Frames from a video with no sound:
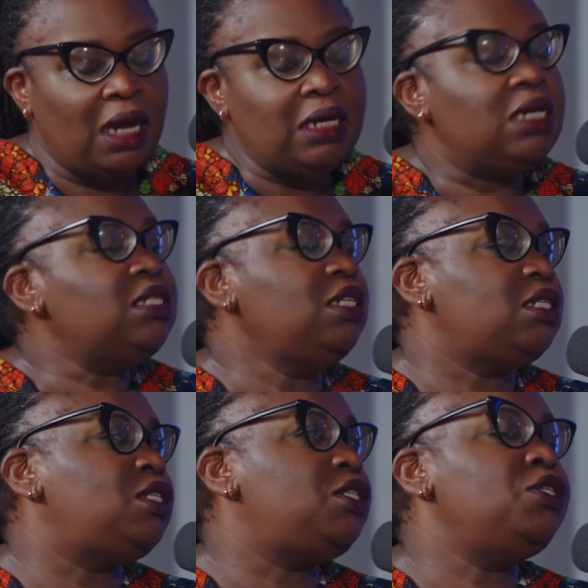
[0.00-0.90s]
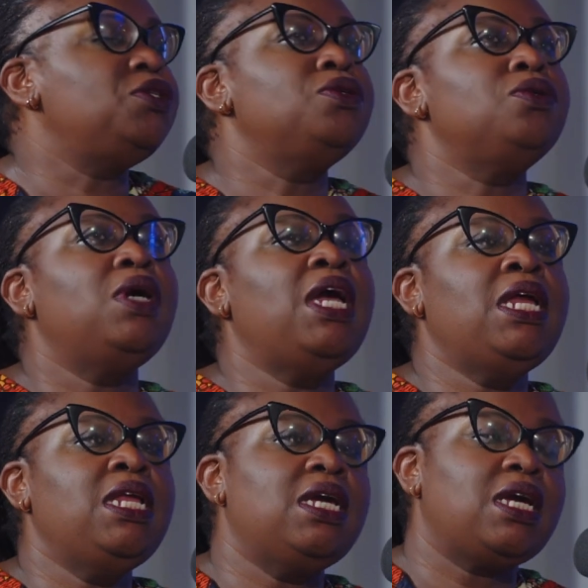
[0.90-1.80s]
And does it do
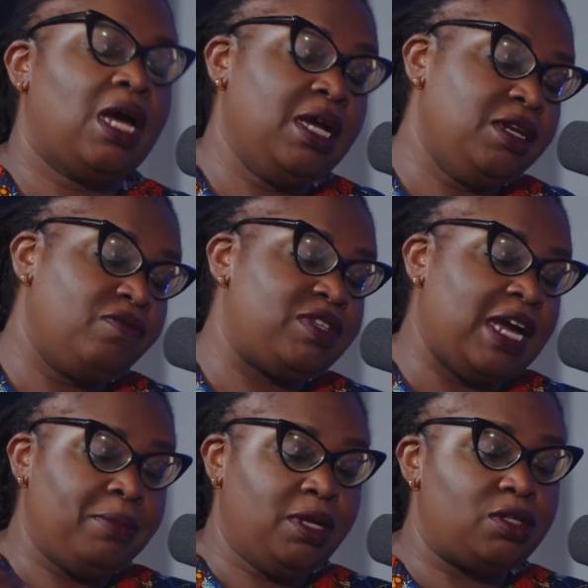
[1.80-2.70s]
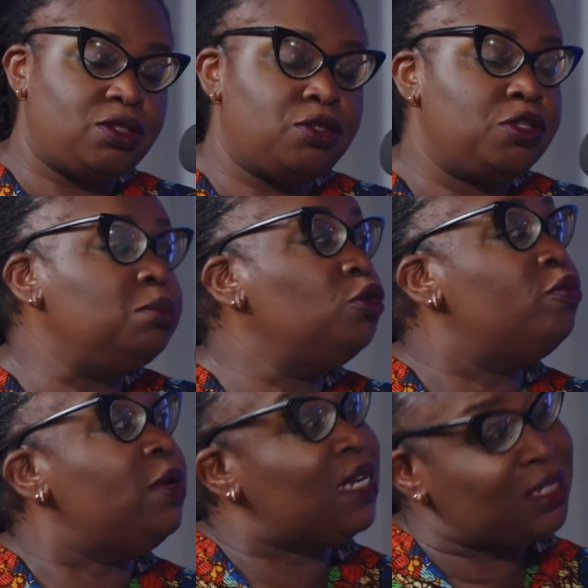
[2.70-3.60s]
any kind of damage to the
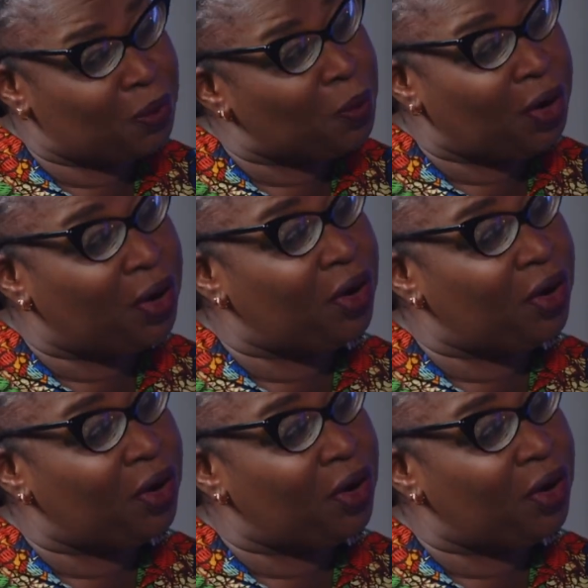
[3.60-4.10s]
movement, as it